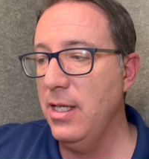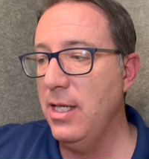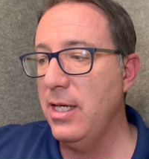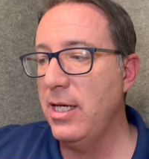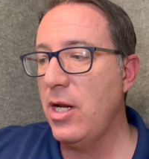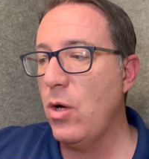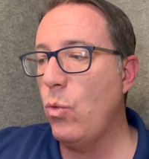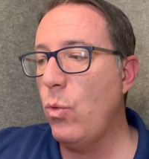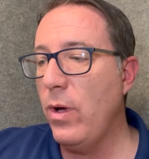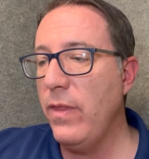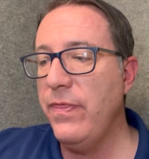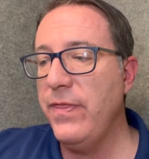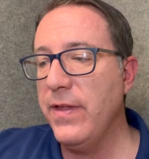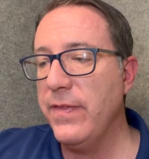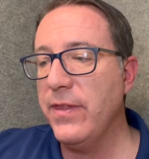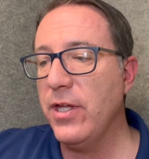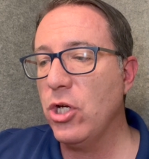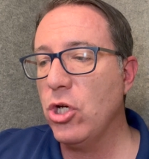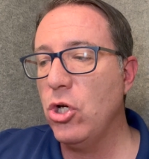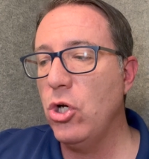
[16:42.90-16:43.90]
Now, one
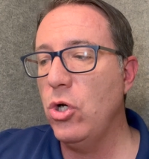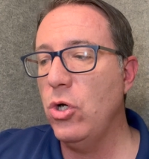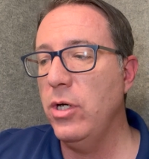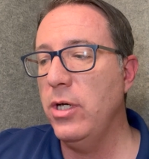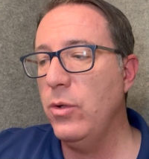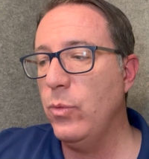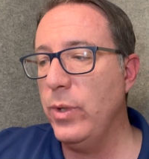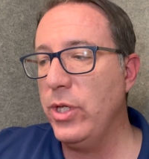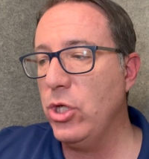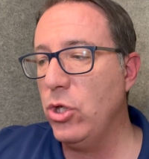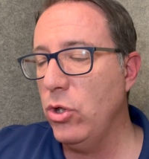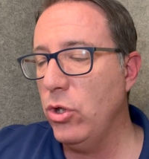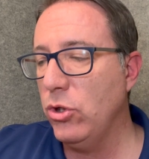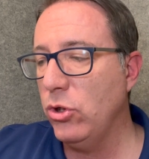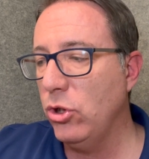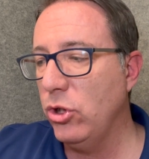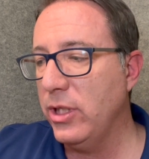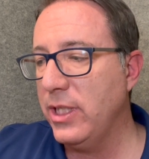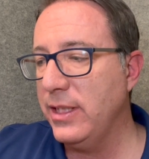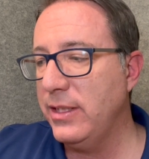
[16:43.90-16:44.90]
thing that could, we could
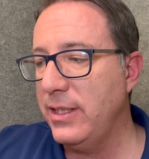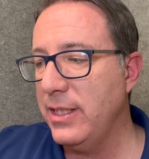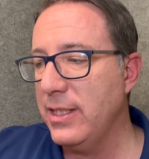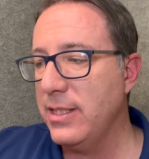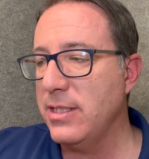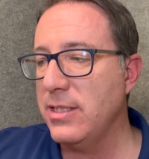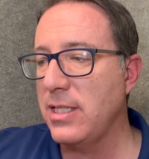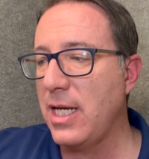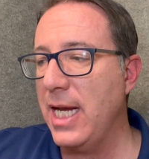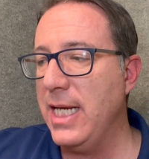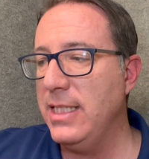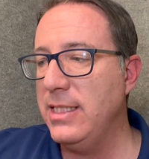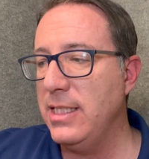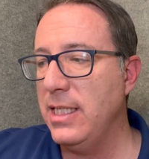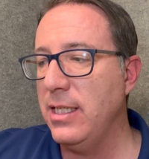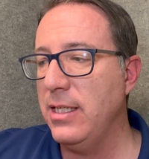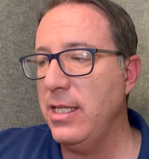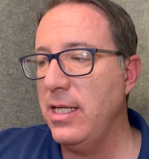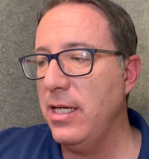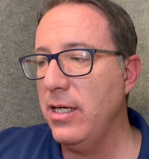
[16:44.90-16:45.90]
look at this
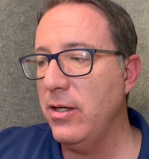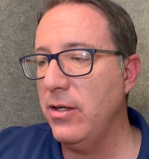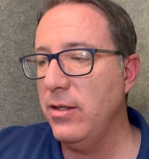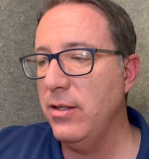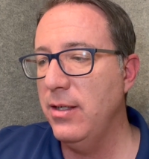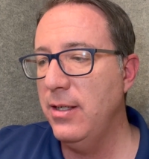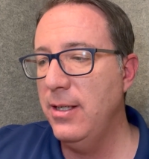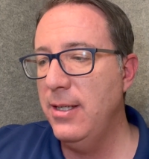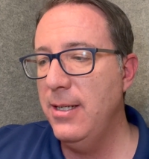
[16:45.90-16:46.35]
idea in here,